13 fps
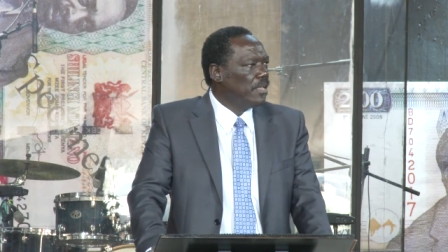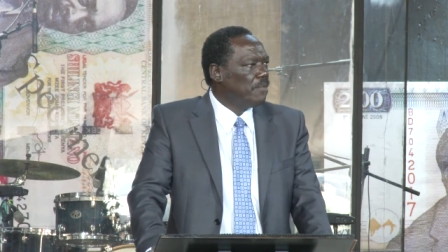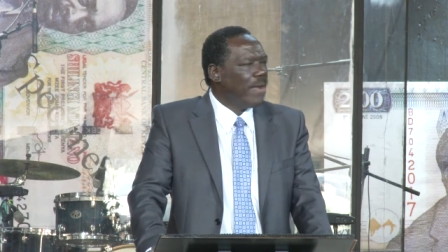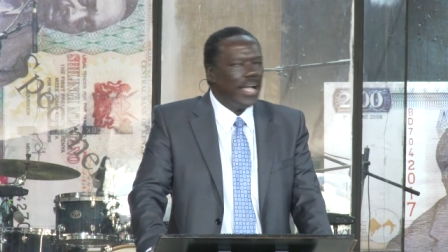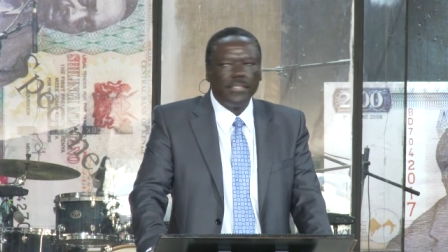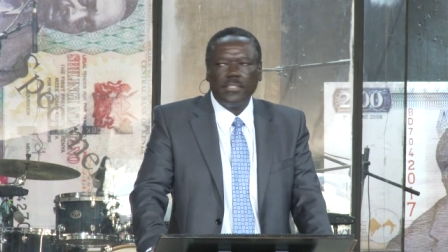
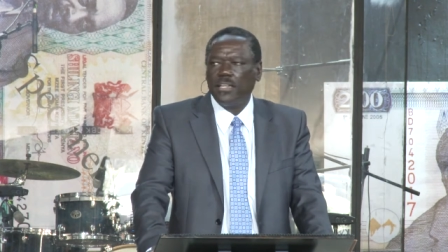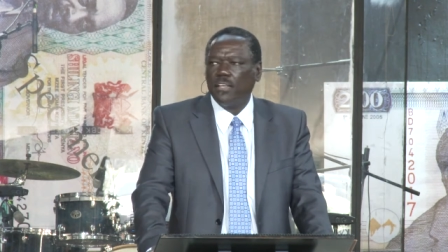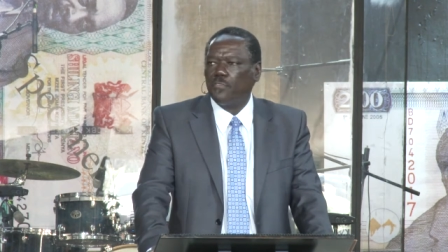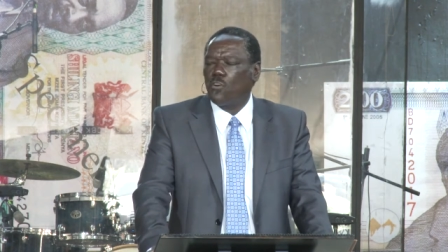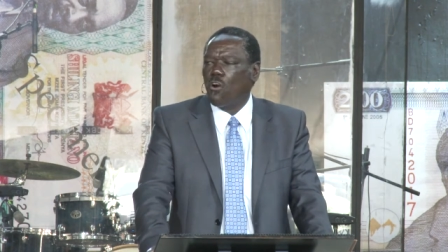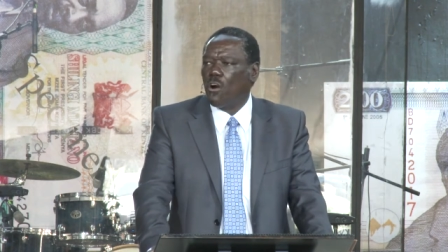Imagine
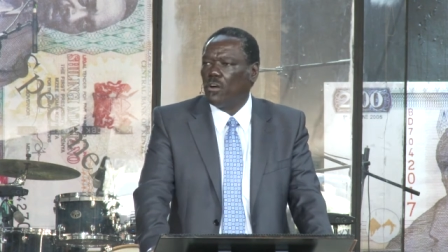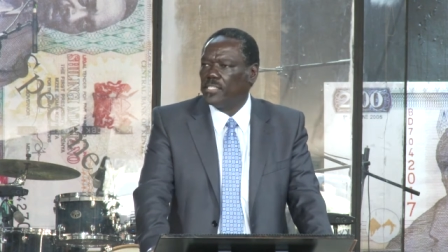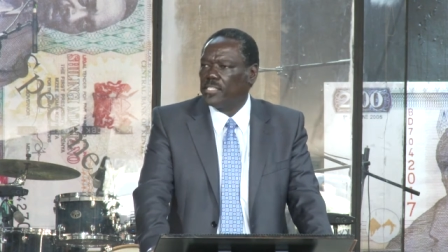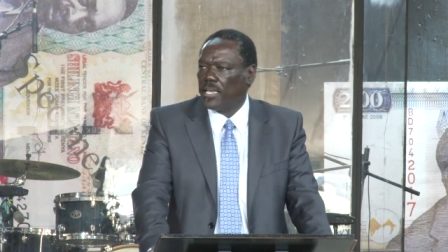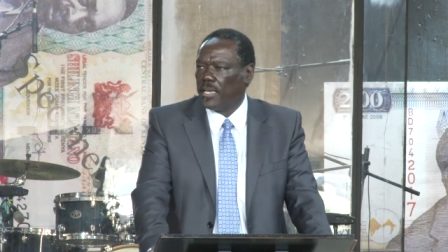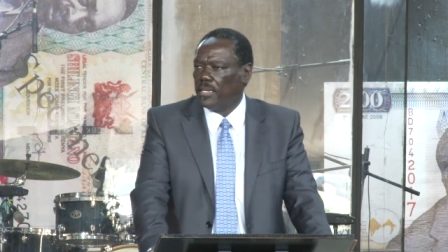if
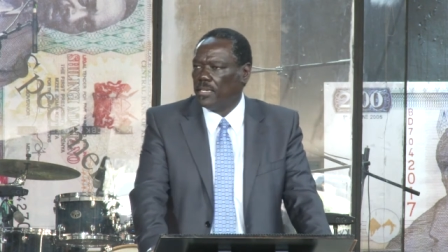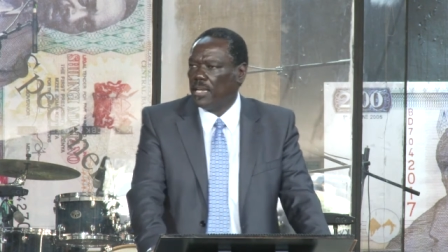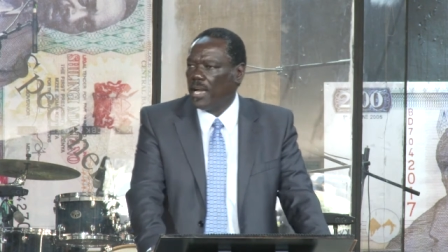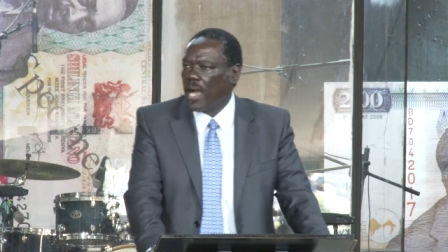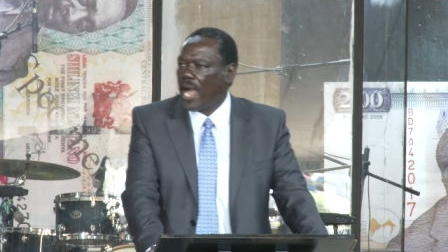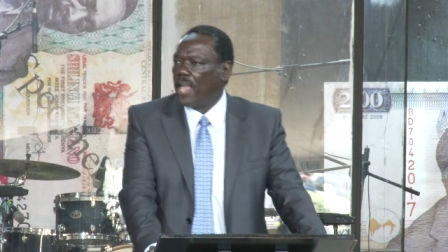God said,
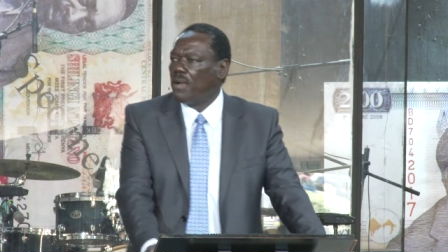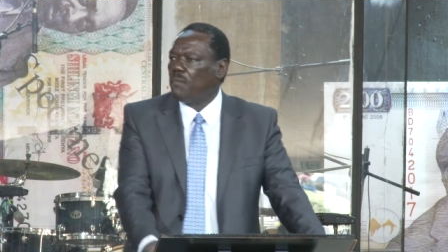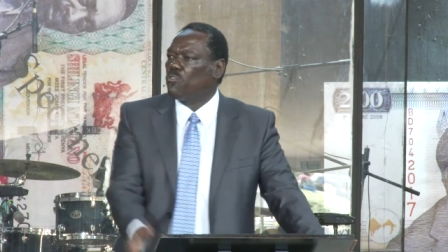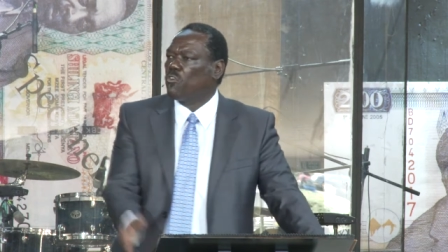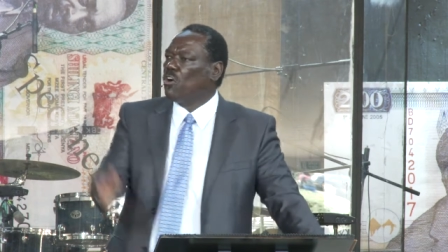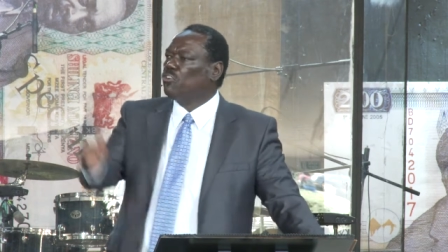I
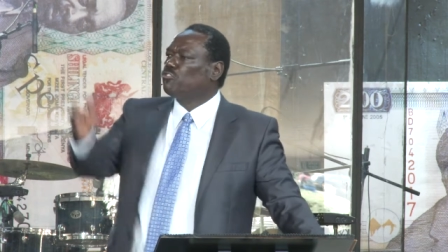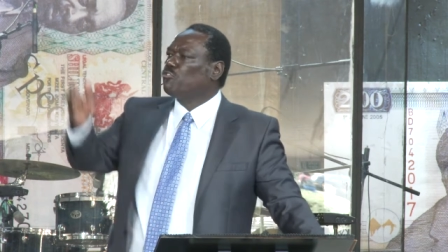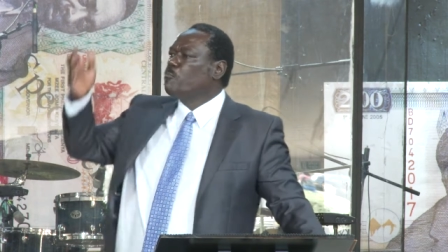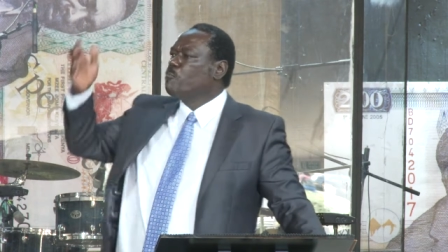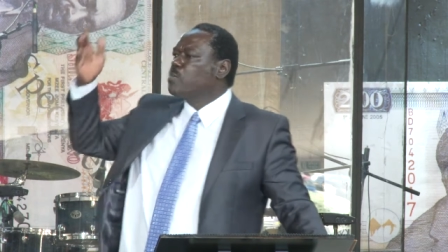am going to